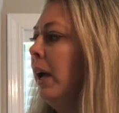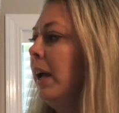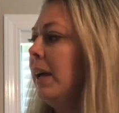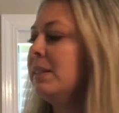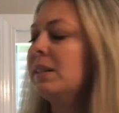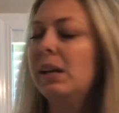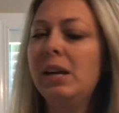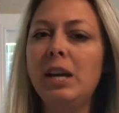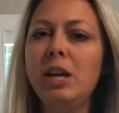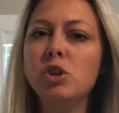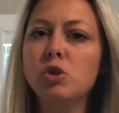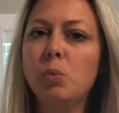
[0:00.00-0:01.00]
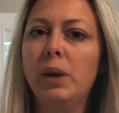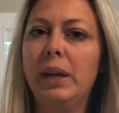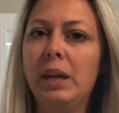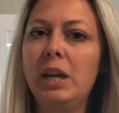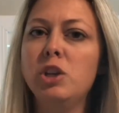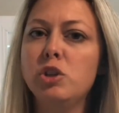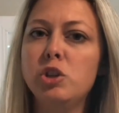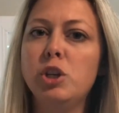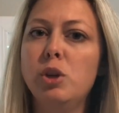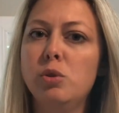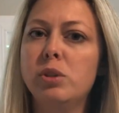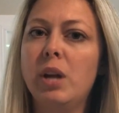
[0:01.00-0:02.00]
is each week, each
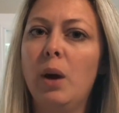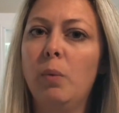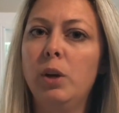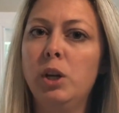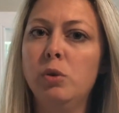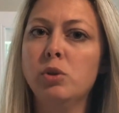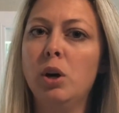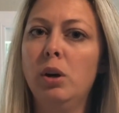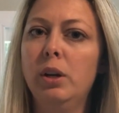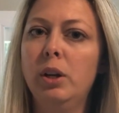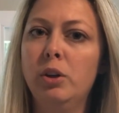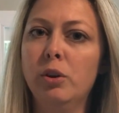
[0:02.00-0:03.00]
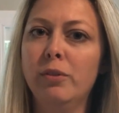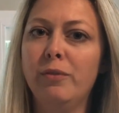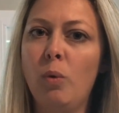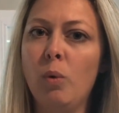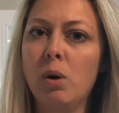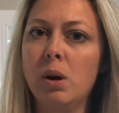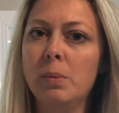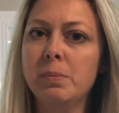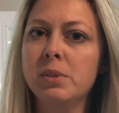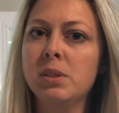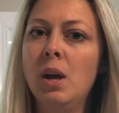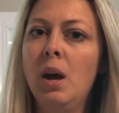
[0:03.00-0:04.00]
Tuesday, when you turn in your
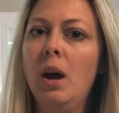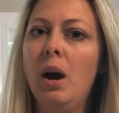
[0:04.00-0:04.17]
forms,